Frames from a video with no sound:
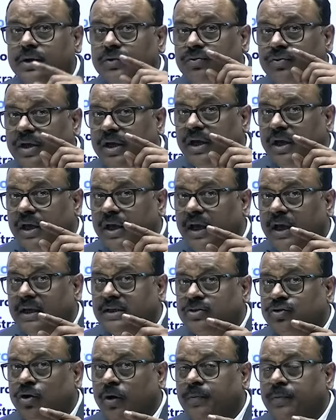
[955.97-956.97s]

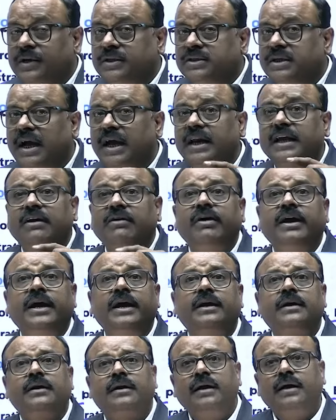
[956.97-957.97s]
These topics are
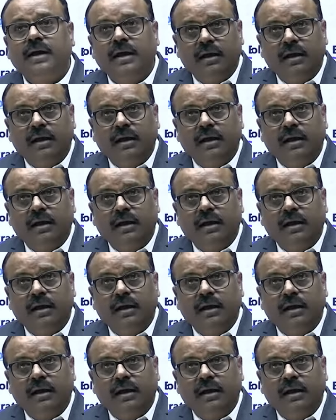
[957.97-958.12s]
given.